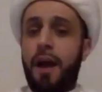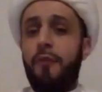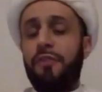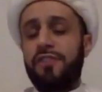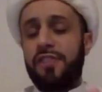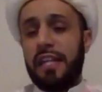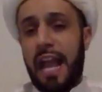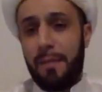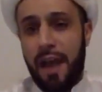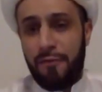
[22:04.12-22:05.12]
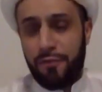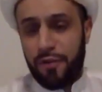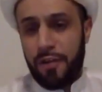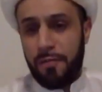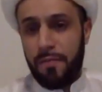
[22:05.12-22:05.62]
the prophets that came
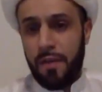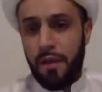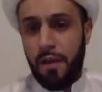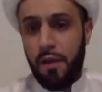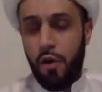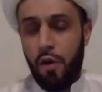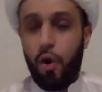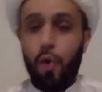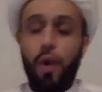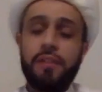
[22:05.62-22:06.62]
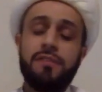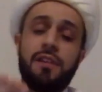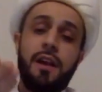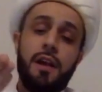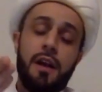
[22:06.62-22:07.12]
after him, or
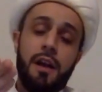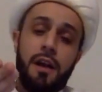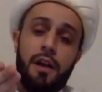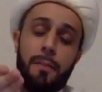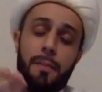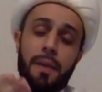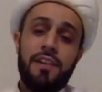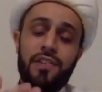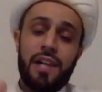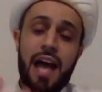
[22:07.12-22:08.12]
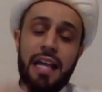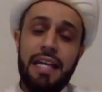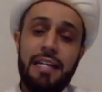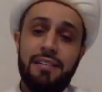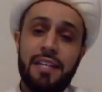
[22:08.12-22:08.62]
what Bani
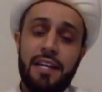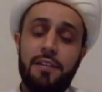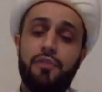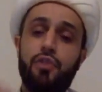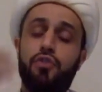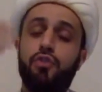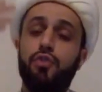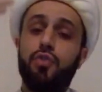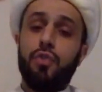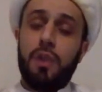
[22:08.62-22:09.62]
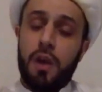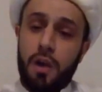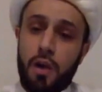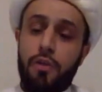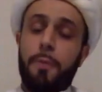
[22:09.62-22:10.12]
Israel did to
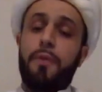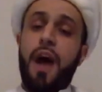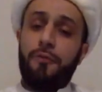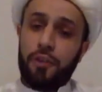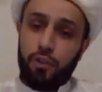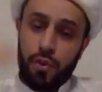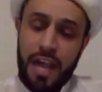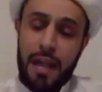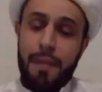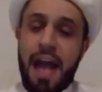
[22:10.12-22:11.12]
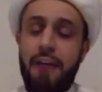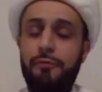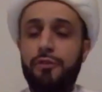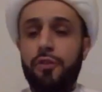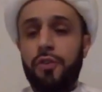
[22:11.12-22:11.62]
the prophets who came
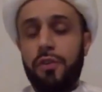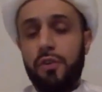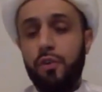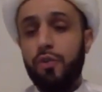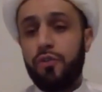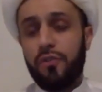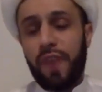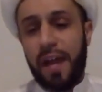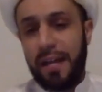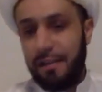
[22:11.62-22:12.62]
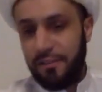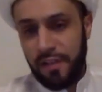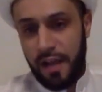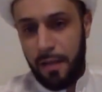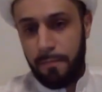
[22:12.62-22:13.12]
after Yusuf alayhi
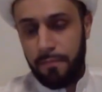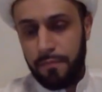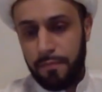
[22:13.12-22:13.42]
salam.